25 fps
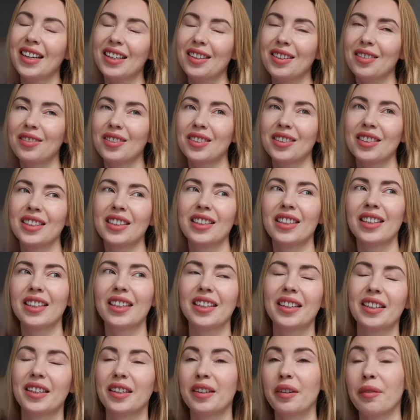that was
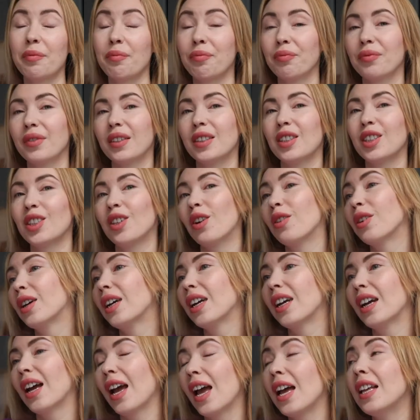like mm,
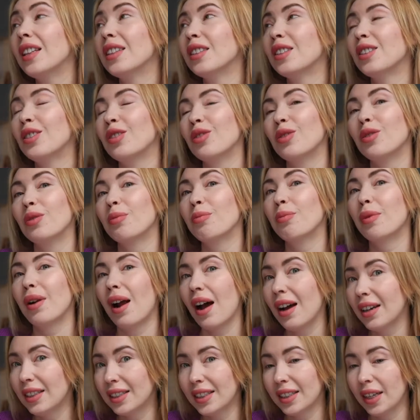shocking and
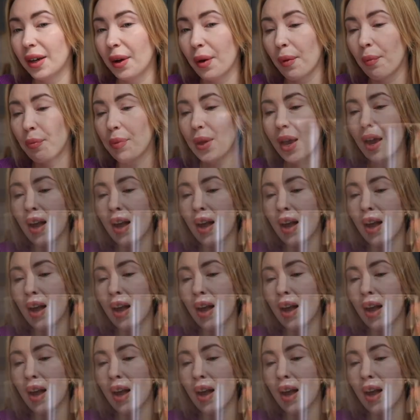surprising.